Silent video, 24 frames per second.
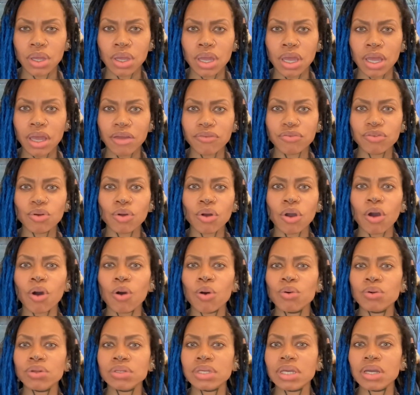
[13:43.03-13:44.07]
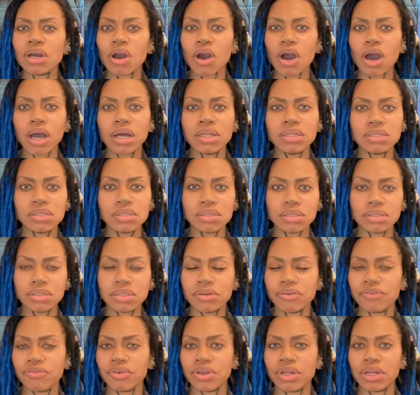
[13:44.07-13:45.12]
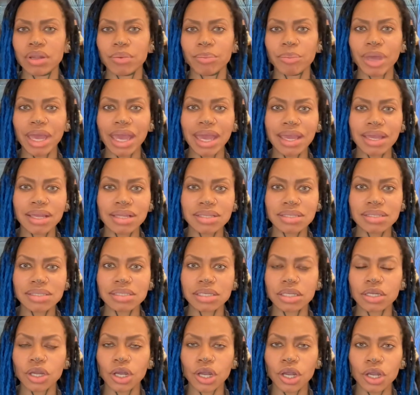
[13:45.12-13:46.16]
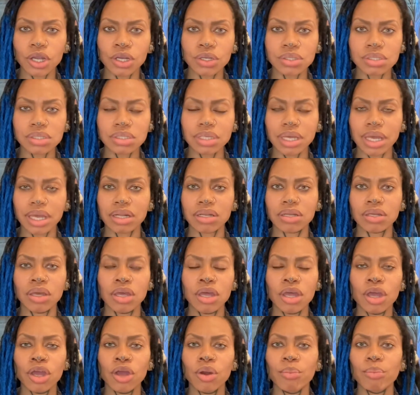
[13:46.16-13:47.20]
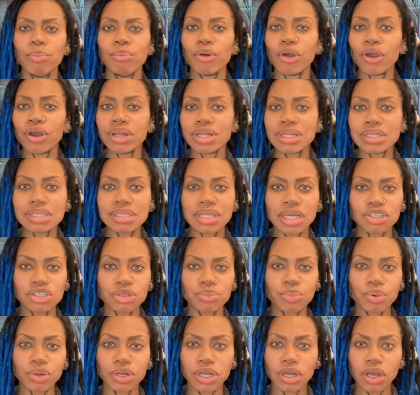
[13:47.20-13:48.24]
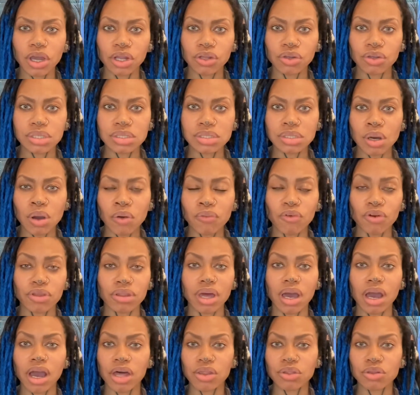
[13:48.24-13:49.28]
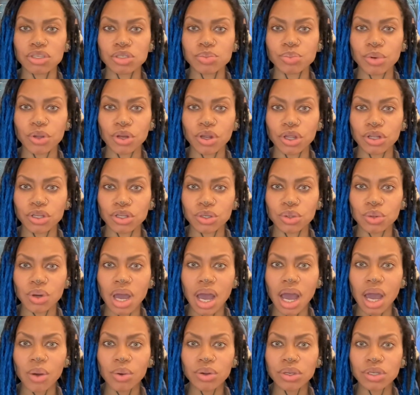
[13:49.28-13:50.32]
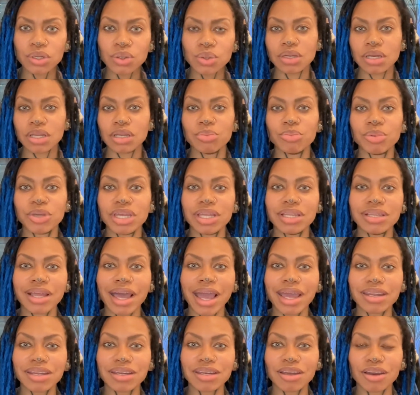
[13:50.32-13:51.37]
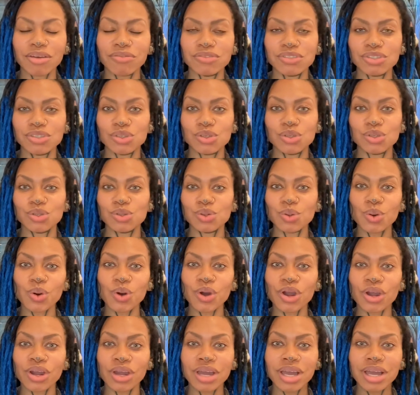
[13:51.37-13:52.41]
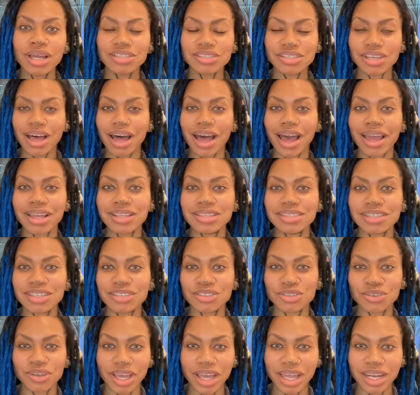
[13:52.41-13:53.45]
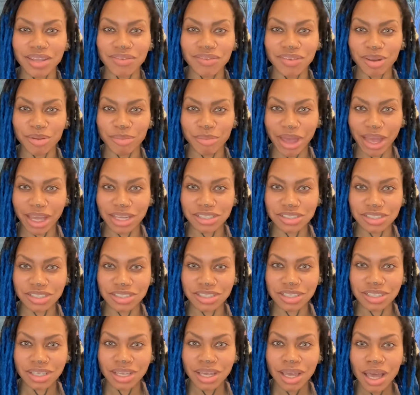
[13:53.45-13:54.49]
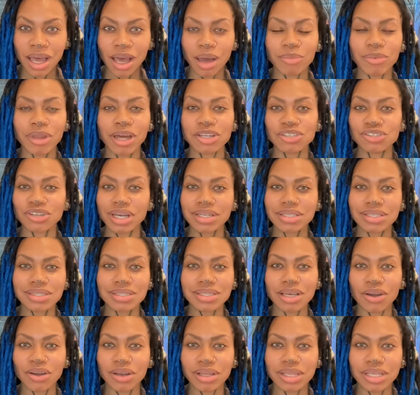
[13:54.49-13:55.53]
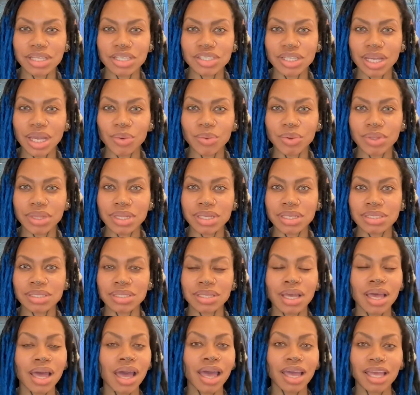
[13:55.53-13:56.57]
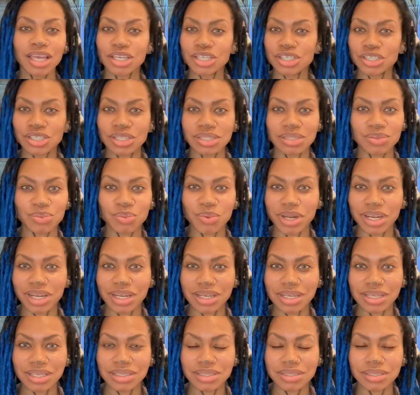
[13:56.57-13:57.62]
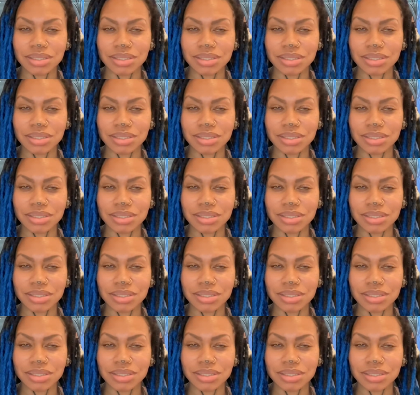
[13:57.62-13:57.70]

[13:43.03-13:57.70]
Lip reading: If you're holding on to different pains and hurts and burdens that you're putting on yourself or that others put on you, how are you going to be light enough to soar to heights that you can't even imagine? I'm not trying to sound cliche with this, it's just what it is.